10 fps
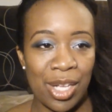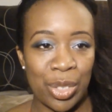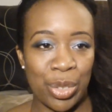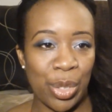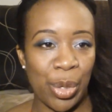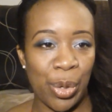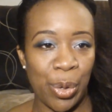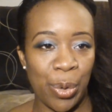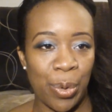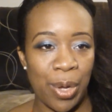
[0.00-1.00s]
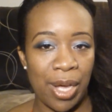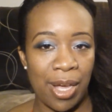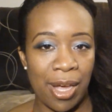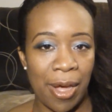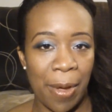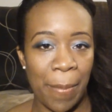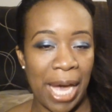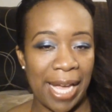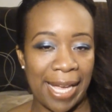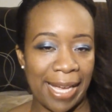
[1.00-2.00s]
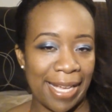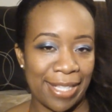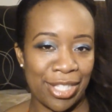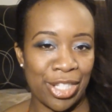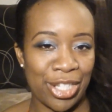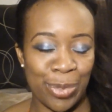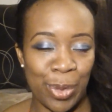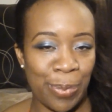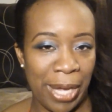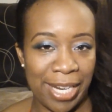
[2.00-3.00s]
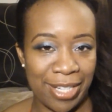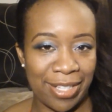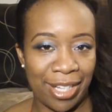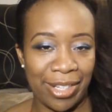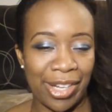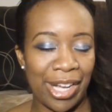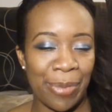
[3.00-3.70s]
So my key is to just be patient.